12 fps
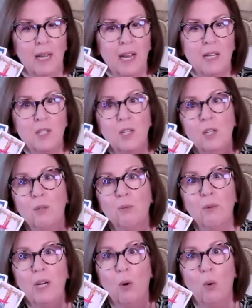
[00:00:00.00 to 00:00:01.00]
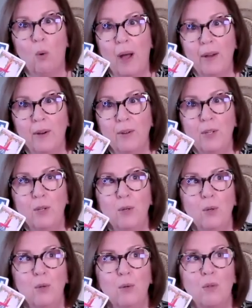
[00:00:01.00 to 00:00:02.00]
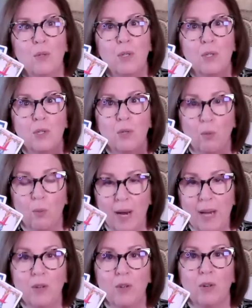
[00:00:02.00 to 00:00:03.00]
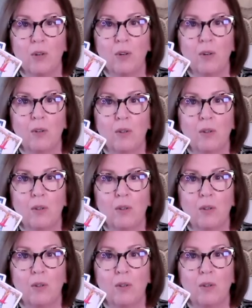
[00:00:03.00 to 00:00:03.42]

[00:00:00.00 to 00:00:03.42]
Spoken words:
it's going to require you to surrender